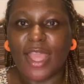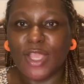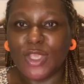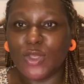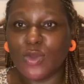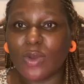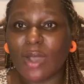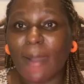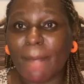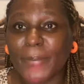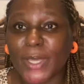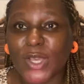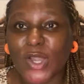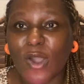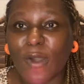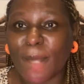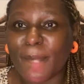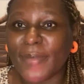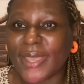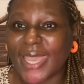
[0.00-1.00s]
You can
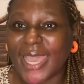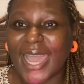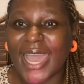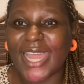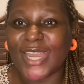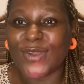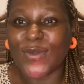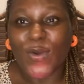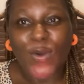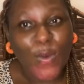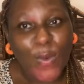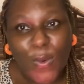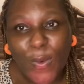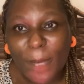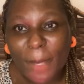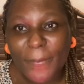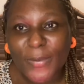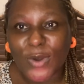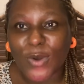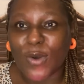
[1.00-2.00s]
become an
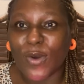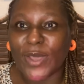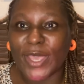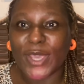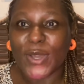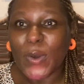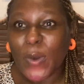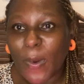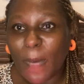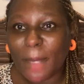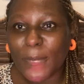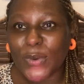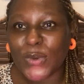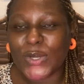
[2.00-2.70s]
home or a home